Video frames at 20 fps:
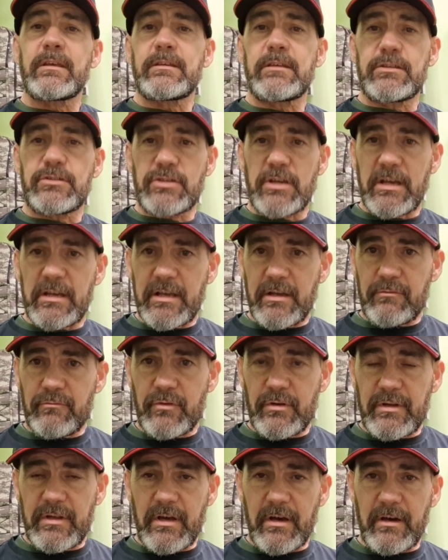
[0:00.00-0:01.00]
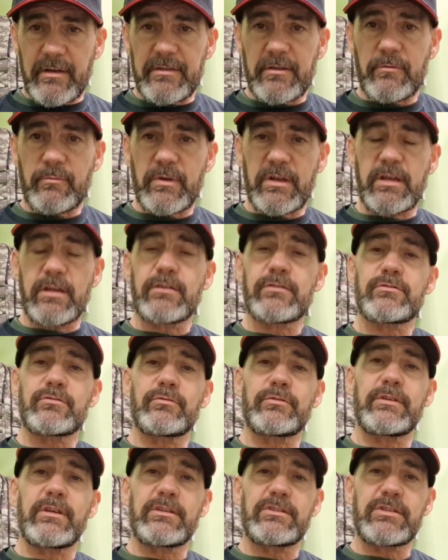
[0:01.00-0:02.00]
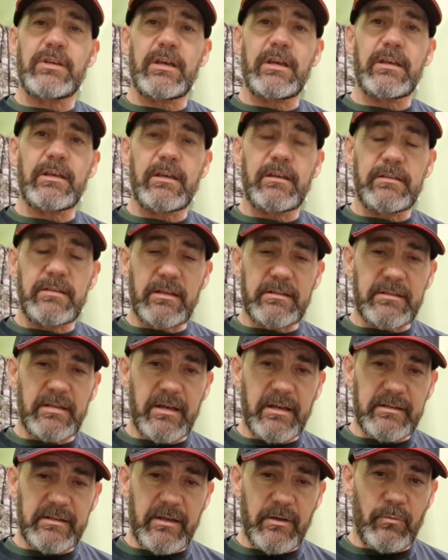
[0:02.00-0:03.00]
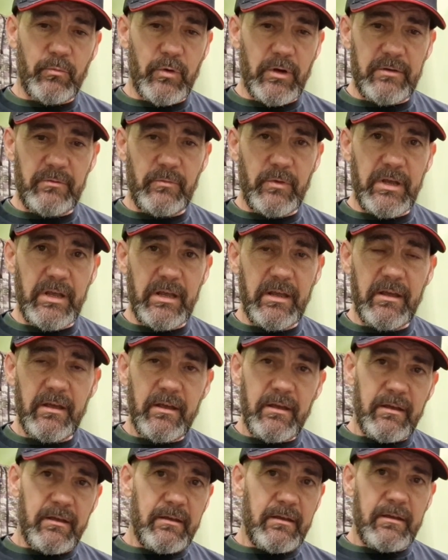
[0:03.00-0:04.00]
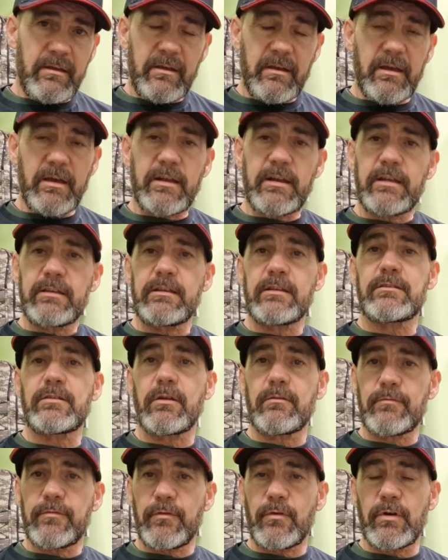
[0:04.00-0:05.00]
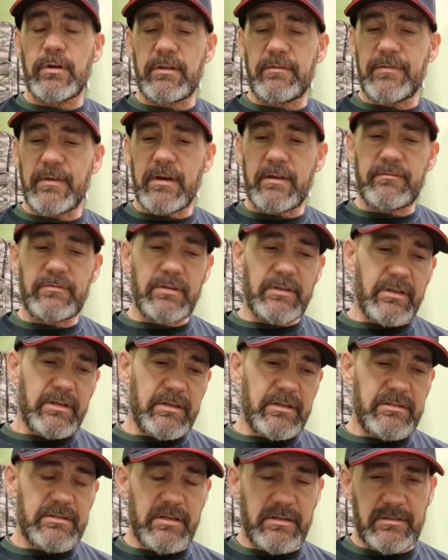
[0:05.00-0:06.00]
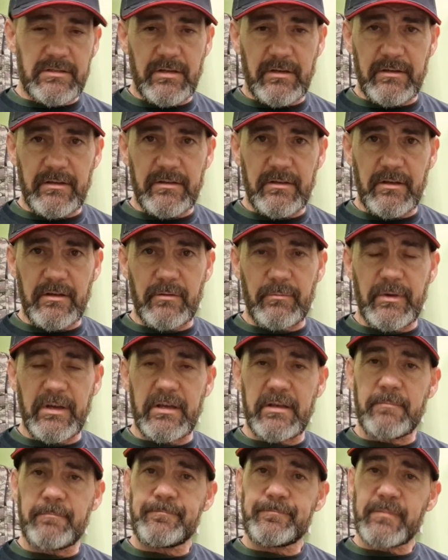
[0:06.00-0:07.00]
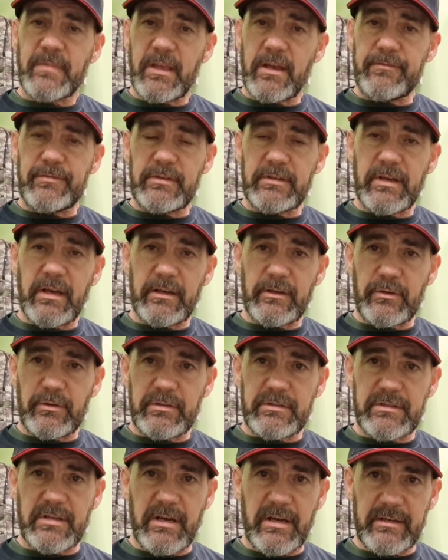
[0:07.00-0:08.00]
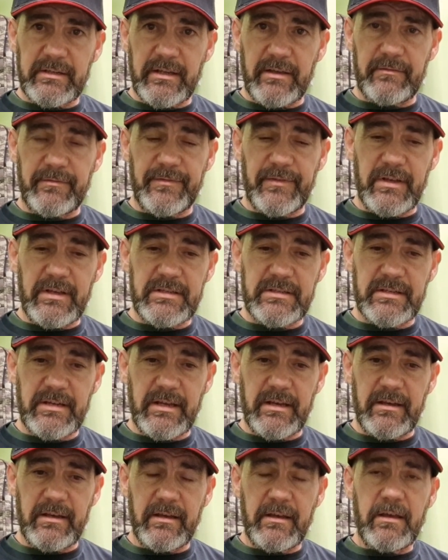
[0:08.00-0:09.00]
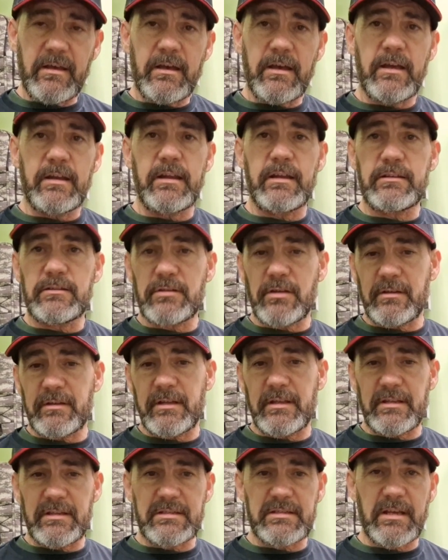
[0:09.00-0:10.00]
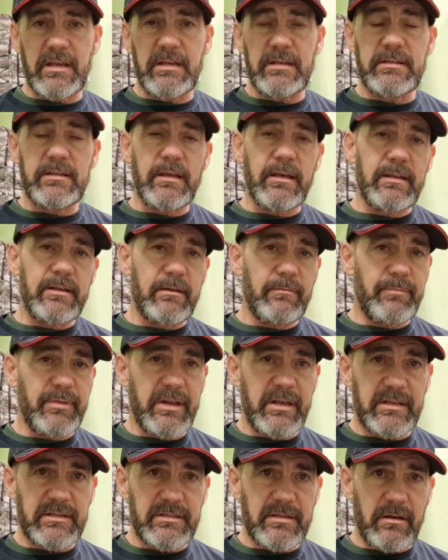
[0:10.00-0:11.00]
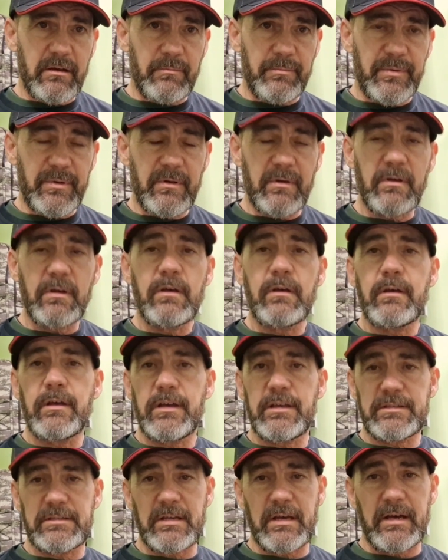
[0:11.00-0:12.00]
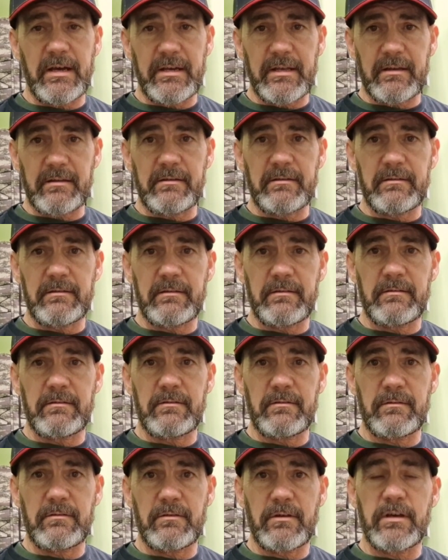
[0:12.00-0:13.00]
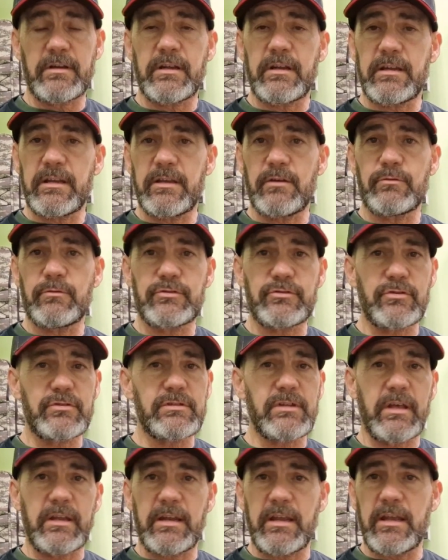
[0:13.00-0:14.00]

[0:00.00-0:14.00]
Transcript: you check it round the other way. So you check your target one way and then you turn 45 degrees and turn it the other way. If you get a good target facing it and then turn to the side and it breaks up, it's iron. Or a nail, it's usually a